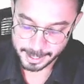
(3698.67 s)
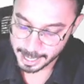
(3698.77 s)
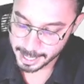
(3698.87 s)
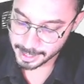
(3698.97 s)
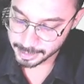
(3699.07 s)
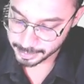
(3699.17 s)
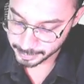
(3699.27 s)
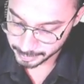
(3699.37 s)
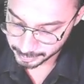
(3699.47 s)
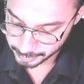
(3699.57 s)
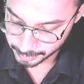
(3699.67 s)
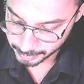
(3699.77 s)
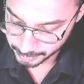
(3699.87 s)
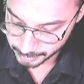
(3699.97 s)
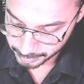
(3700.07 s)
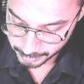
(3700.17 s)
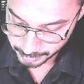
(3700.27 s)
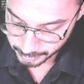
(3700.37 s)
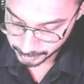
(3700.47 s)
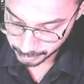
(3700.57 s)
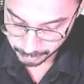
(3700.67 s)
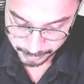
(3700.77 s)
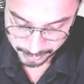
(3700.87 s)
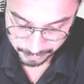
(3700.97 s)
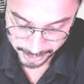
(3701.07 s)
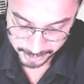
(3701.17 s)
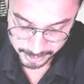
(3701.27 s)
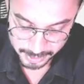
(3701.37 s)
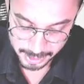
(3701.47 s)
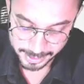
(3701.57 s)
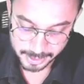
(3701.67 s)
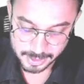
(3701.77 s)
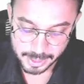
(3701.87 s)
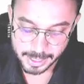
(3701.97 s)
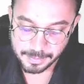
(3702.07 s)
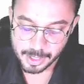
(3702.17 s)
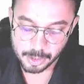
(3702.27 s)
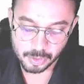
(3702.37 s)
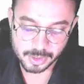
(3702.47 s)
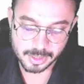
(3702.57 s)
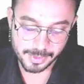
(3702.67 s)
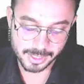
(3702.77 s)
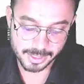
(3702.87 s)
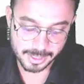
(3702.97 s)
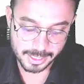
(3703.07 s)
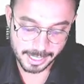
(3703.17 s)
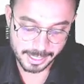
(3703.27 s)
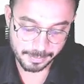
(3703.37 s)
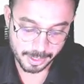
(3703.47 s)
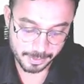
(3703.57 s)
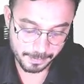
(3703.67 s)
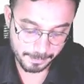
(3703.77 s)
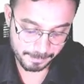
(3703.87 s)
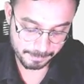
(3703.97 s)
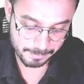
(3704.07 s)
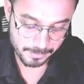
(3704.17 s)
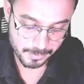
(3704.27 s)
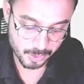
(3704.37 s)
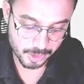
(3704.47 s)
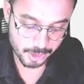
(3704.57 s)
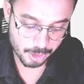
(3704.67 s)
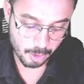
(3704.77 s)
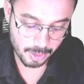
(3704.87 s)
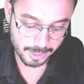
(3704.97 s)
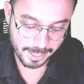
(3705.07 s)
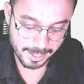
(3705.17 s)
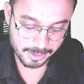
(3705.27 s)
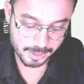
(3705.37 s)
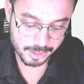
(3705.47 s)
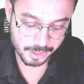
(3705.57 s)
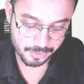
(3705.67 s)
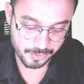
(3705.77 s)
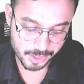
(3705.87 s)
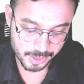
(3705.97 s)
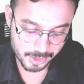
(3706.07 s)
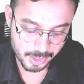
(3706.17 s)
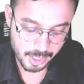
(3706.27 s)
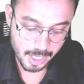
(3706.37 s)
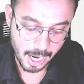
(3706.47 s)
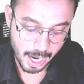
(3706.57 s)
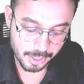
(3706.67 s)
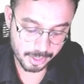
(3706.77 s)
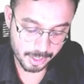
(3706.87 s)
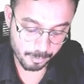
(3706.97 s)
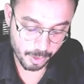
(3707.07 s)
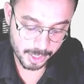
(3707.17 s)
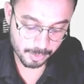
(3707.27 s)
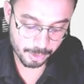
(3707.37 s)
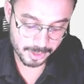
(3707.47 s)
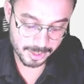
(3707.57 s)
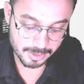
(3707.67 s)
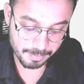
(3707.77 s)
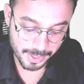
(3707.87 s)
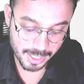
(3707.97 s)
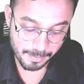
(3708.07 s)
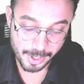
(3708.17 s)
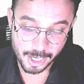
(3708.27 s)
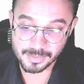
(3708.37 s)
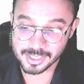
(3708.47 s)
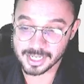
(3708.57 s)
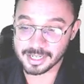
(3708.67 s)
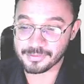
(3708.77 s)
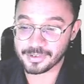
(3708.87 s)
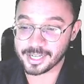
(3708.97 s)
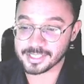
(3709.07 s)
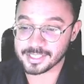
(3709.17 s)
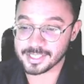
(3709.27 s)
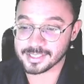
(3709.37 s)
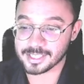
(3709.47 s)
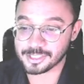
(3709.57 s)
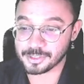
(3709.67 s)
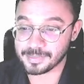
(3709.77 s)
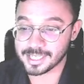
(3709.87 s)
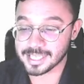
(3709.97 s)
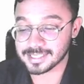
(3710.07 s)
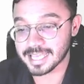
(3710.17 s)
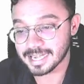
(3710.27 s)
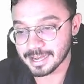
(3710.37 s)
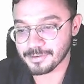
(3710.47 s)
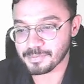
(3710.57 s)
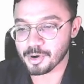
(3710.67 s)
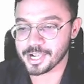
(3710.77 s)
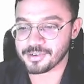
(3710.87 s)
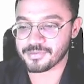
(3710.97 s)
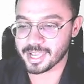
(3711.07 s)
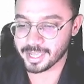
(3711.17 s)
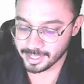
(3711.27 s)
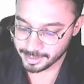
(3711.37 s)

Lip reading: And you may find this like a edema, no? Symmetrical edema. So these are all the characteristic features. And what about this mid upper arm circumference? Yes, that should be less than 11.5.